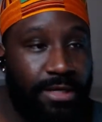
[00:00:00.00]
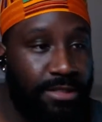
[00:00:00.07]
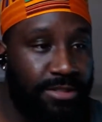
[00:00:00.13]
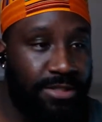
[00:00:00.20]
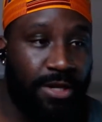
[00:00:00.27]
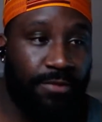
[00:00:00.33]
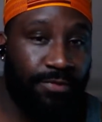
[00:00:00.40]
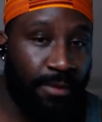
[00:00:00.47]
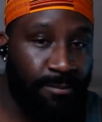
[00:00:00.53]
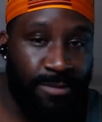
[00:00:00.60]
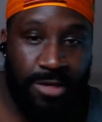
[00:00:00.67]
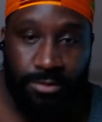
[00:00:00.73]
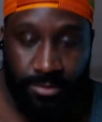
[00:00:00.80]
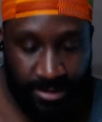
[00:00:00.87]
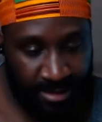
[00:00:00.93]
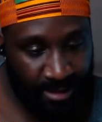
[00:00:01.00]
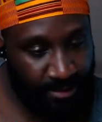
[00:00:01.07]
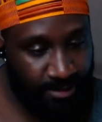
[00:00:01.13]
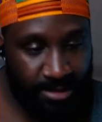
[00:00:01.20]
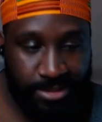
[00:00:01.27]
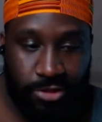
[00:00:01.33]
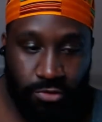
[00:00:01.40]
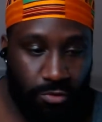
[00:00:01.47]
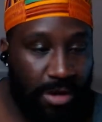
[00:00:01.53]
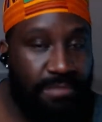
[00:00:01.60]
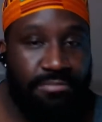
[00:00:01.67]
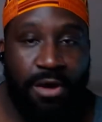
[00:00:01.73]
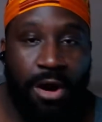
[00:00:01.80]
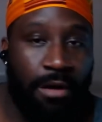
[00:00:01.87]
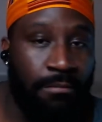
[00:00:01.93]
you know, the music, the street
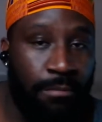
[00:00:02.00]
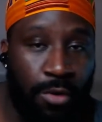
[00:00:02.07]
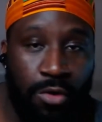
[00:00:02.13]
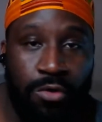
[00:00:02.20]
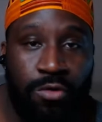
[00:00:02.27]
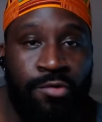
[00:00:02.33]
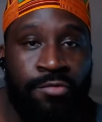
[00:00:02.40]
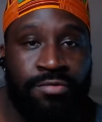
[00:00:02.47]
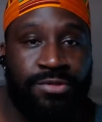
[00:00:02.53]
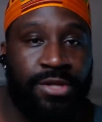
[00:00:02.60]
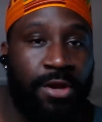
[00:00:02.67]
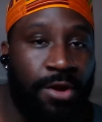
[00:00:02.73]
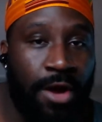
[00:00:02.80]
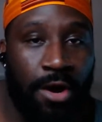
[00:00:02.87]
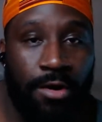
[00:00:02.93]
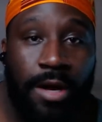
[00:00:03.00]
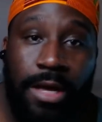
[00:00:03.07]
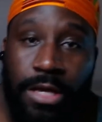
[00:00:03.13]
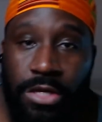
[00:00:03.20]
ball moves, you know,